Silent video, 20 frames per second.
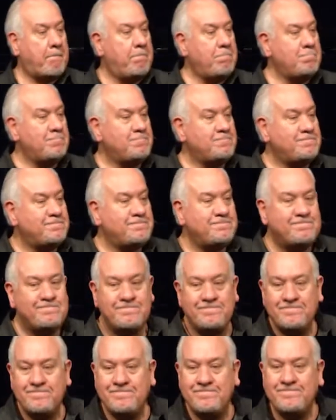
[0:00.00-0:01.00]

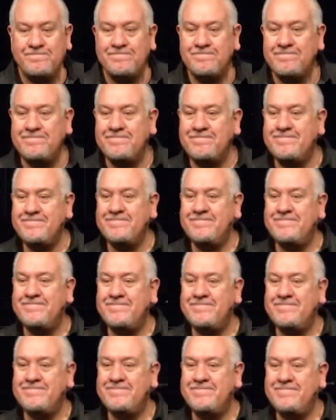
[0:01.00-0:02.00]

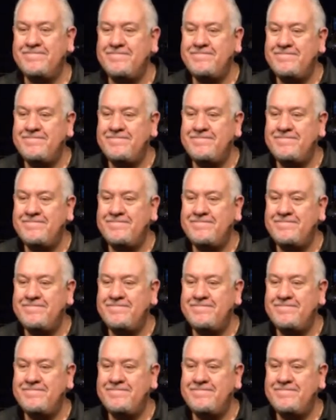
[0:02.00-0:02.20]
No one is speaking in this clip.